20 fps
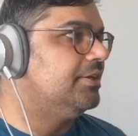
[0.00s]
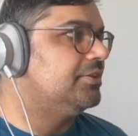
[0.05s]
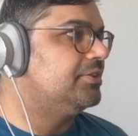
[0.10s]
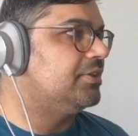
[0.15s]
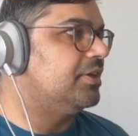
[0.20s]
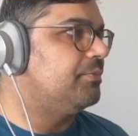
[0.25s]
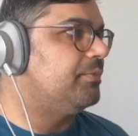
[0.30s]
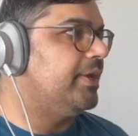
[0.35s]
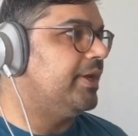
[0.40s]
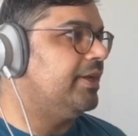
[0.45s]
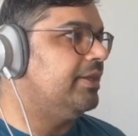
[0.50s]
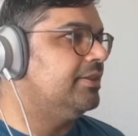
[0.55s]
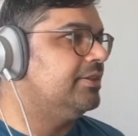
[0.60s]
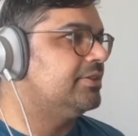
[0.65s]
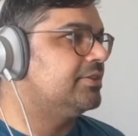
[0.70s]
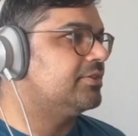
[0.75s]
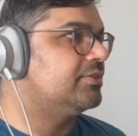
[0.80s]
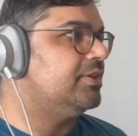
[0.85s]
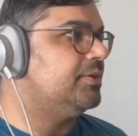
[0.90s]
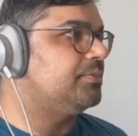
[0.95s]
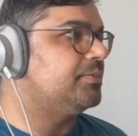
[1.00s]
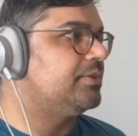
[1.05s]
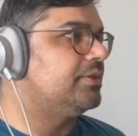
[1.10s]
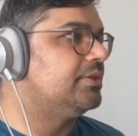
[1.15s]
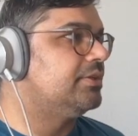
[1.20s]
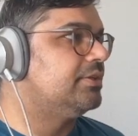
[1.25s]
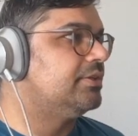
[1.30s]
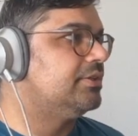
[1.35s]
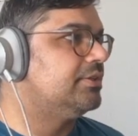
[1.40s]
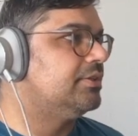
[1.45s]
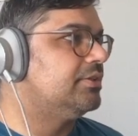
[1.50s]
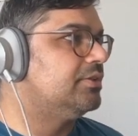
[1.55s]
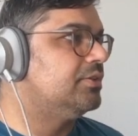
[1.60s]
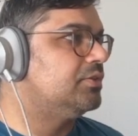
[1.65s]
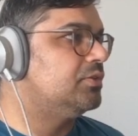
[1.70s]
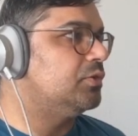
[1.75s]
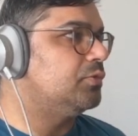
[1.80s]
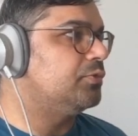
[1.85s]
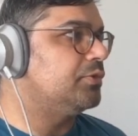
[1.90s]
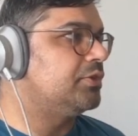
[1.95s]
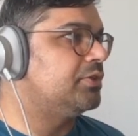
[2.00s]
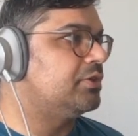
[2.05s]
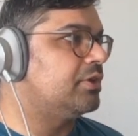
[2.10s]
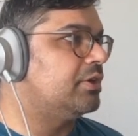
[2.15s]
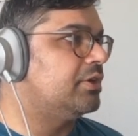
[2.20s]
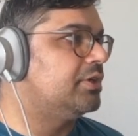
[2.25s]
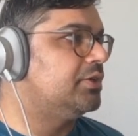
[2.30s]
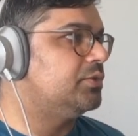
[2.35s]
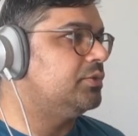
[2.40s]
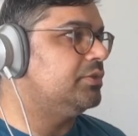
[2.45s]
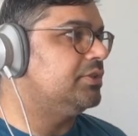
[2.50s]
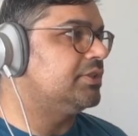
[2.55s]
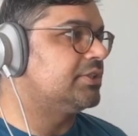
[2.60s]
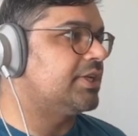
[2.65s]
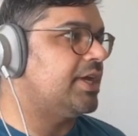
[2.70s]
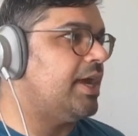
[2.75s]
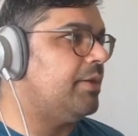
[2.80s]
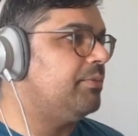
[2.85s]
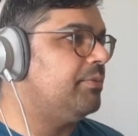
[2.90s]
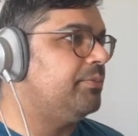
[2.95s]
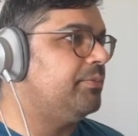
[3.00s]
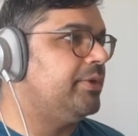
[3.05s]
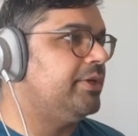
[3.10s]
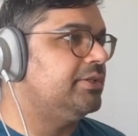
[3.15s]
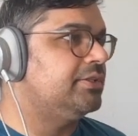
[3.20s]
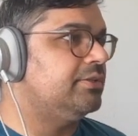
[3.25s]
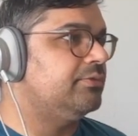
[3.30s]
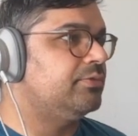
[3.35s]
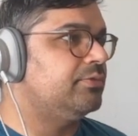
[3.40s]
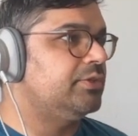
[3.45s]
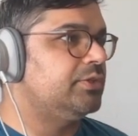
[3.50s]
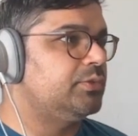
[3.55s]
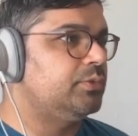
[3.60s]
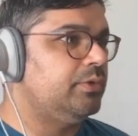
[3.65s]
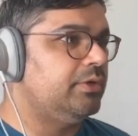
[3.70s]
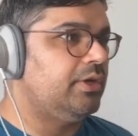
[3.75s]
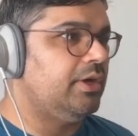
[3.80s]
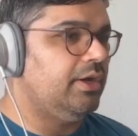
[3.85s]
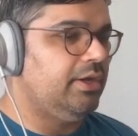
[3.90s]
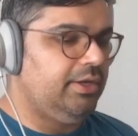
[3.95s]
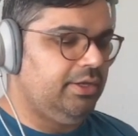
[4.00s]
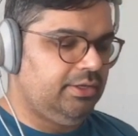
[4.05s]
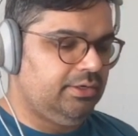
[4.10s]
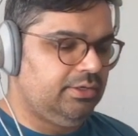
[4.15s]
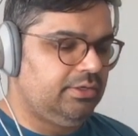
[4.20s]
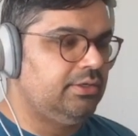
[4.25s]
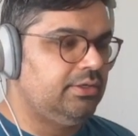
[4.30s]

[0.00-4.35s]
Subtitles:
making this script. So for starters, we'll just copy paste the first one on in.